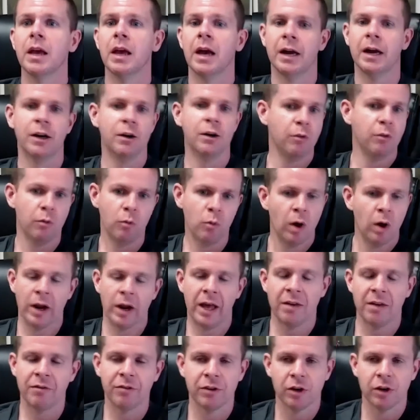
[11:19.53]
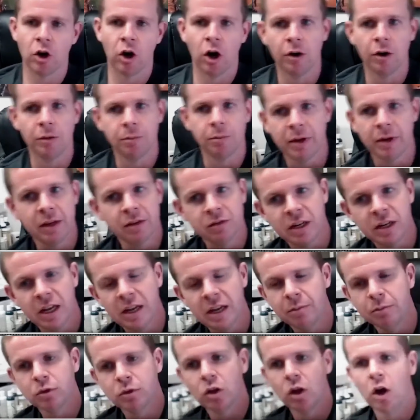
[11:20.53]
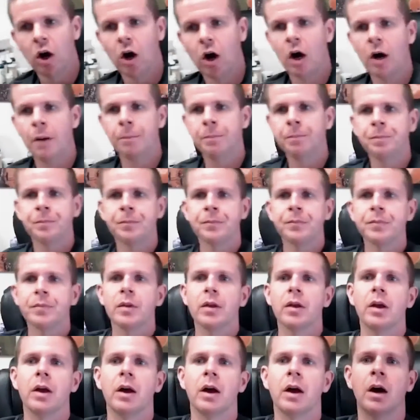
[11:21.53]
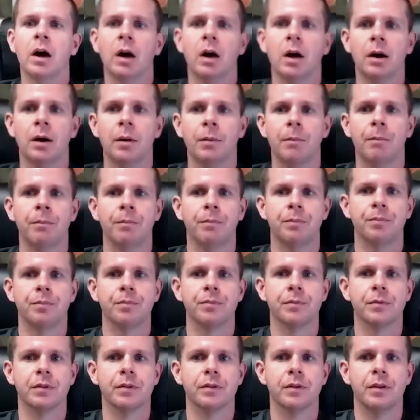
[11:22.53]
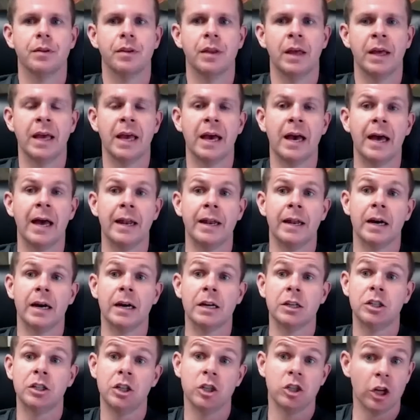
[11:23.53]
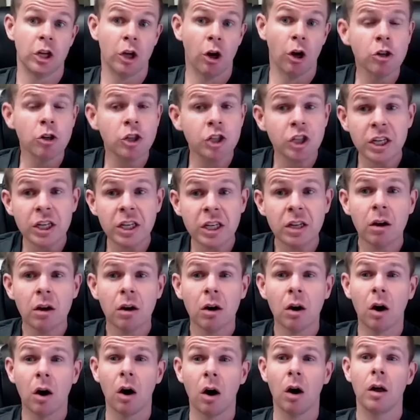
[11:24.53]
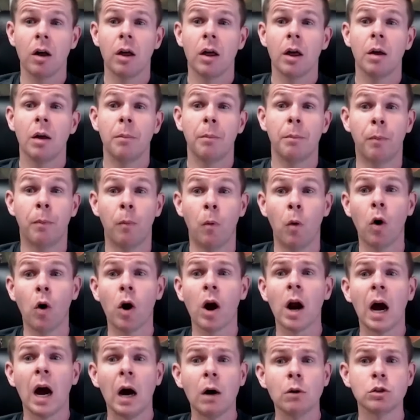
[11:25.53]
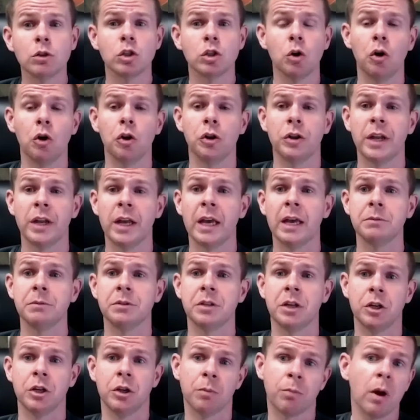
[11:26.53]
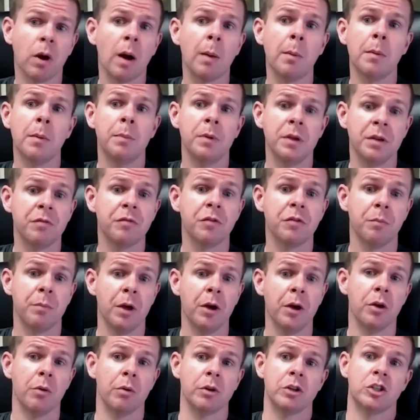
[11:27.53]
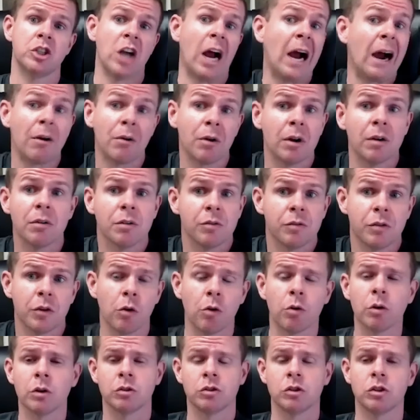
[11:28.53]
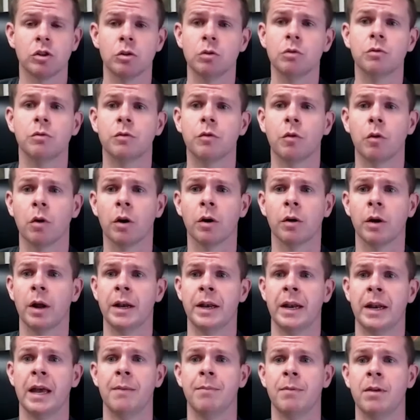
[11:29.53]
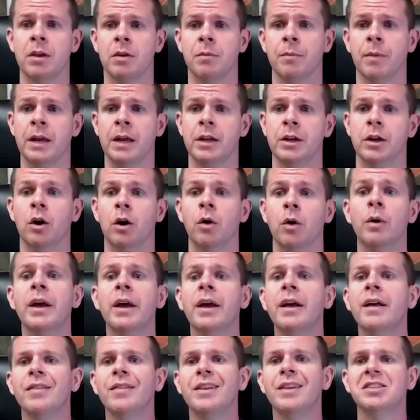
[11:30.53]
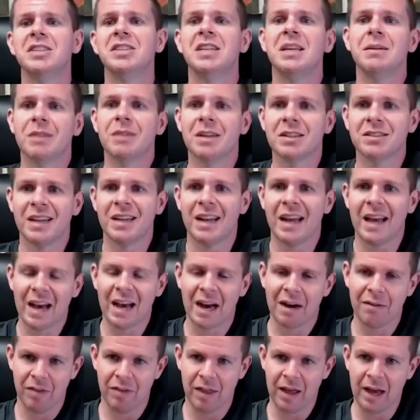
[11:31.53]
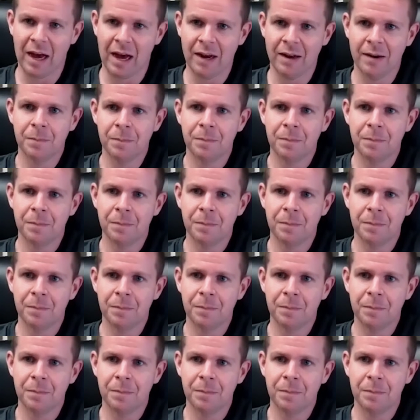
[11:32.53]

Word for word: I don't want to ever call him his name Tom. Um, they had uh, TJ Oshie. More household names that you're probably familiar with. Chara, of course, too, for a name that you might know. This team doesn't have that.